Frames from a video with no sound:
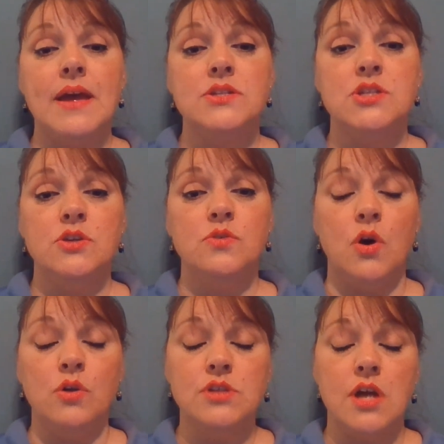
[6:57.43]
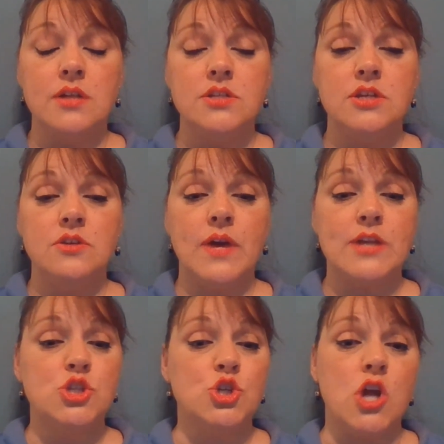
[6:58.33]
to hold on to
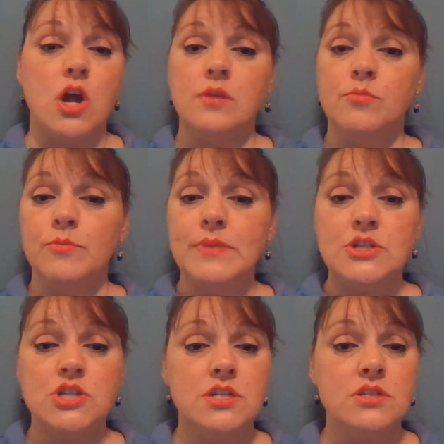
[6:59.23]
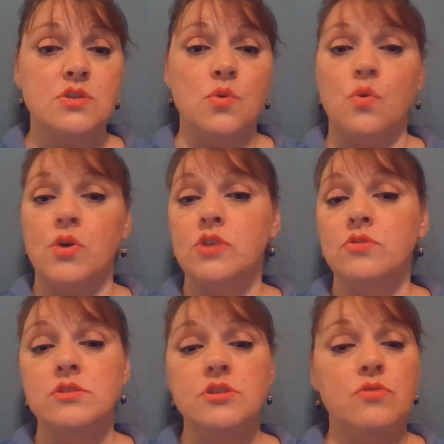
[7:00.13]
as your honorable mentions, or you
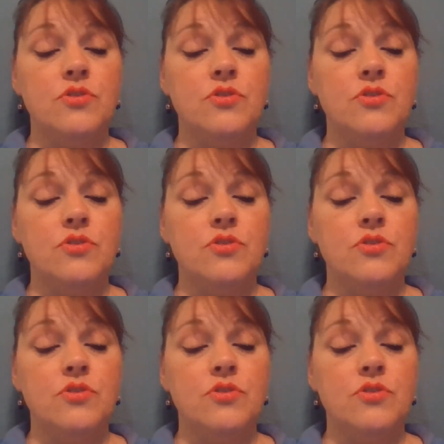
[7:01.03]
can do